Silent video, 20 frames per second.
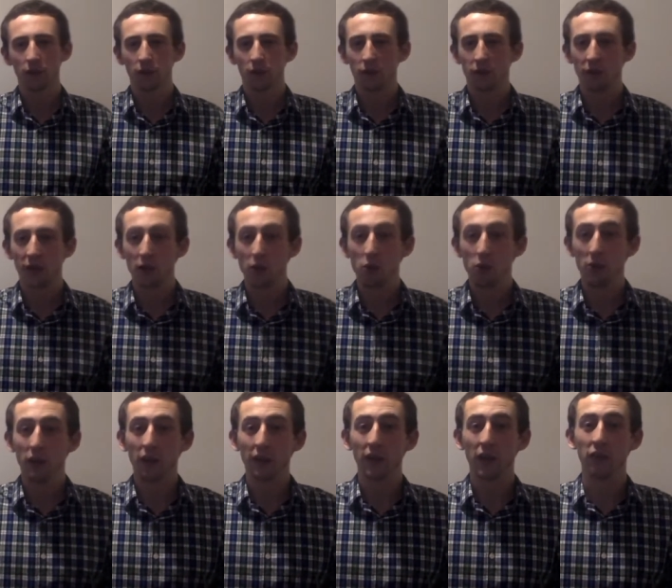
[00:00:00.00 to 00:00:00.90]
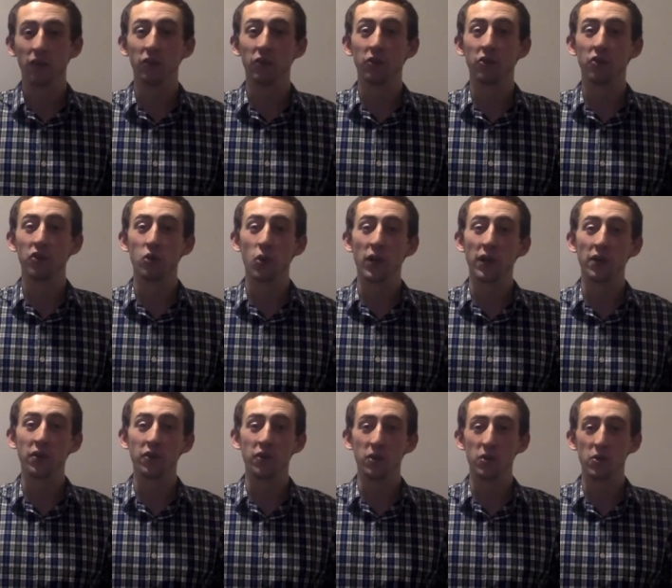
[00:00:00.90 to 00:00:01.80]
Today we'll be looking at verses
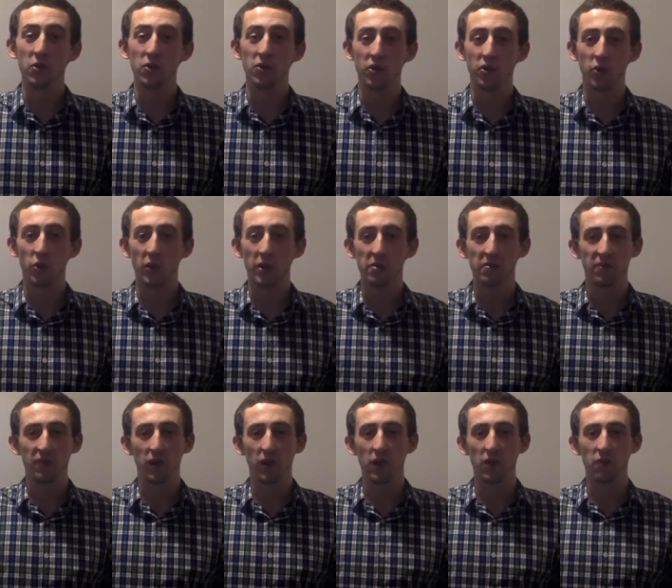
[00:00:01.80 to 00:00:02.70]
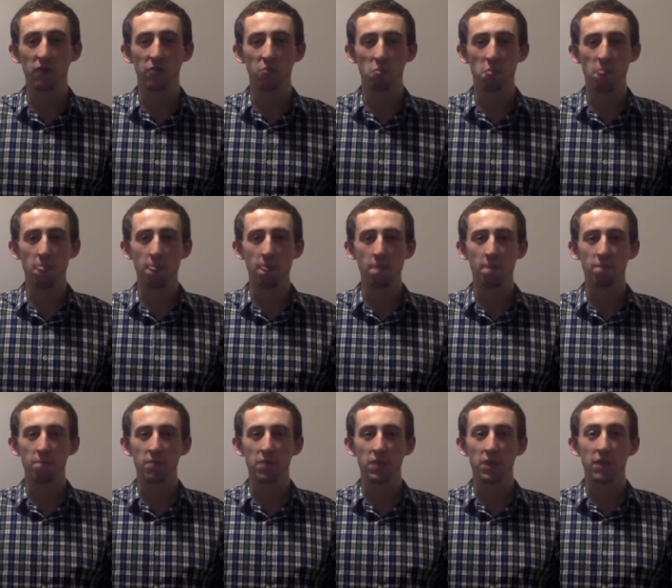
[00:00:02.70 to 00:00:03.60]
22 to 25. If
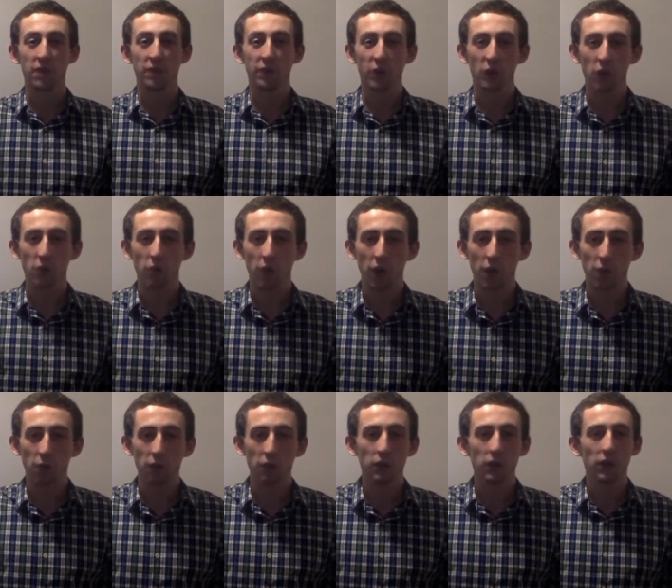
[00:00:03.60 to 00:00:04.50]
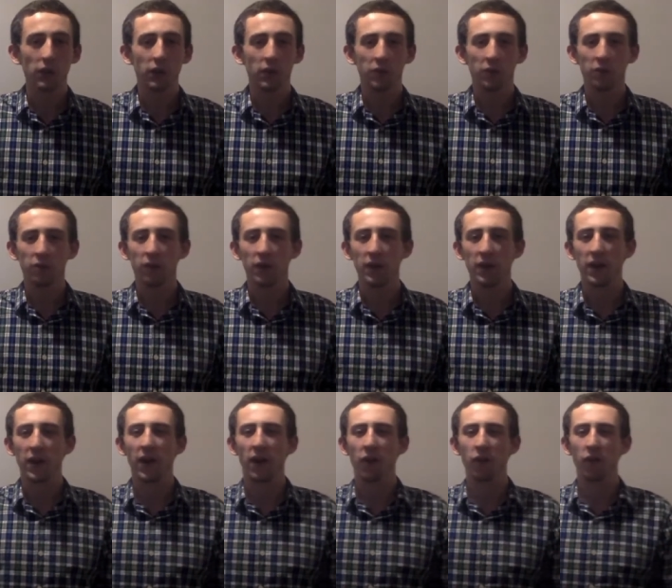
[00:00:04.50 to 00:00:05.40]
you've got a Bible, you'll find it
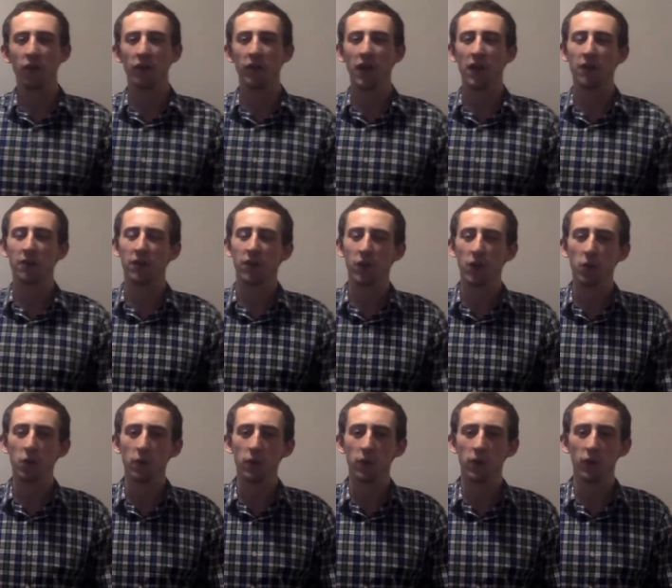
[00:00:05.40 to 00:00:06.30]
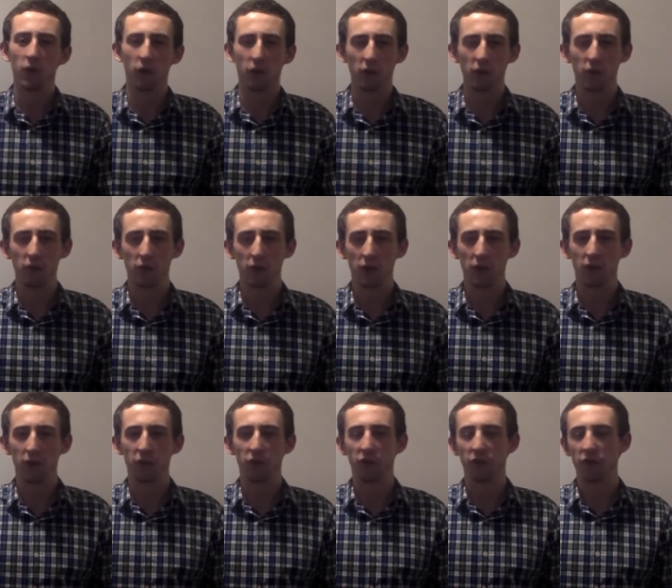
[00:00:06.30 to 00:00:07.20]
helpful to have it open on this
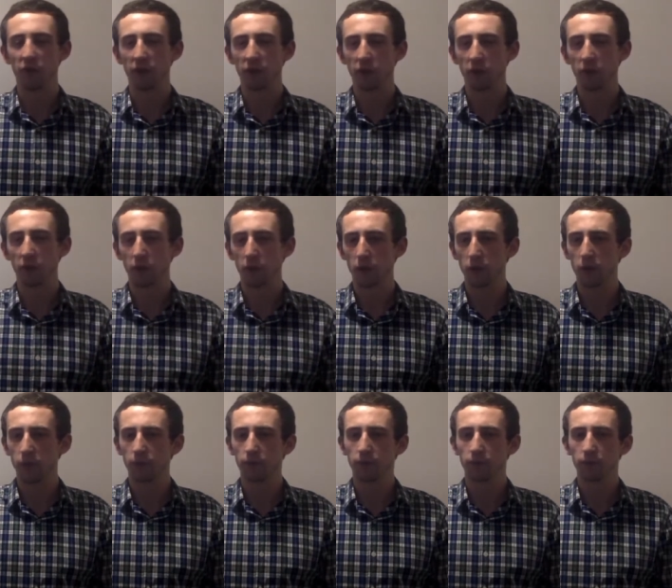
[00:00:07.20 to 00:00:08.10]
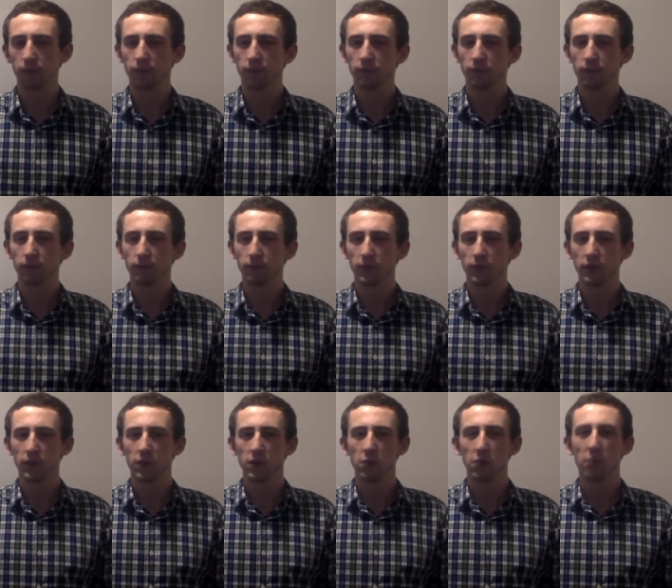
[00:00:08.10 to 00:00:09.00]
passage as I go through.
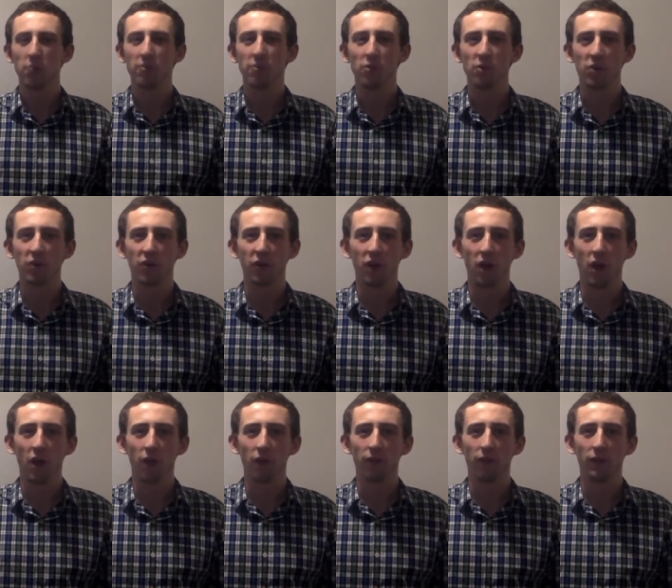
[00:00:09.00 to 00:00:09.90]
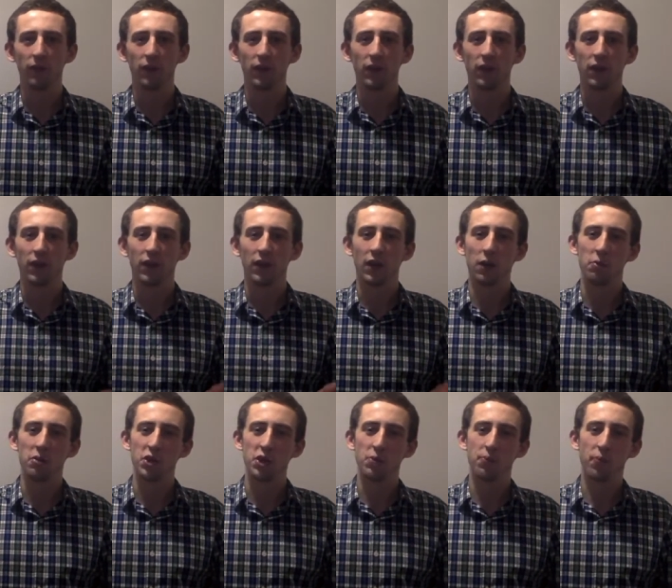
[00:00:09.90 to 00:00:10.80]
But before I start,
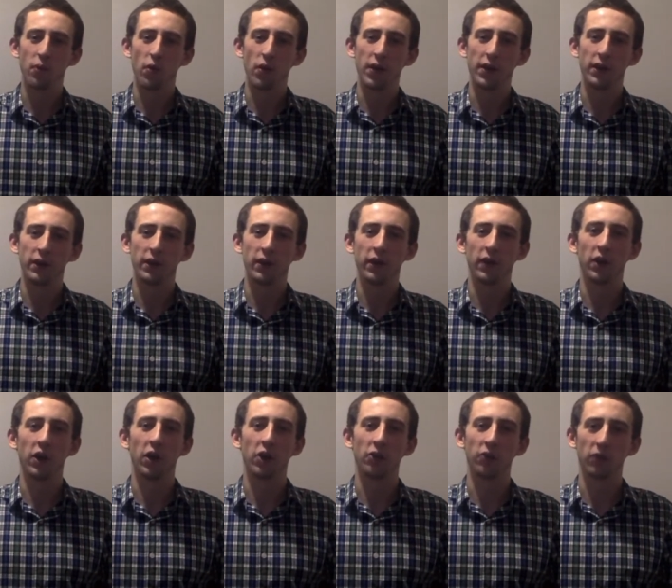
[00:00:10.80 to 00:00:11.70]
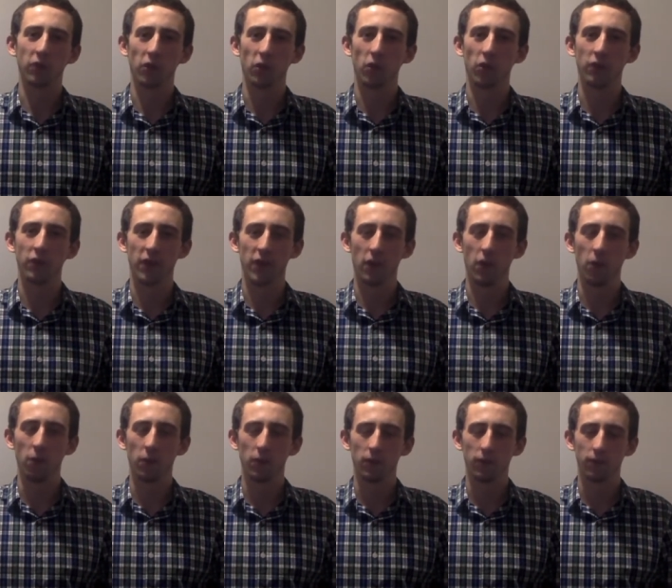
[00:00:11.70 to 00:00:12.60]
let me just pray and ask for God's help.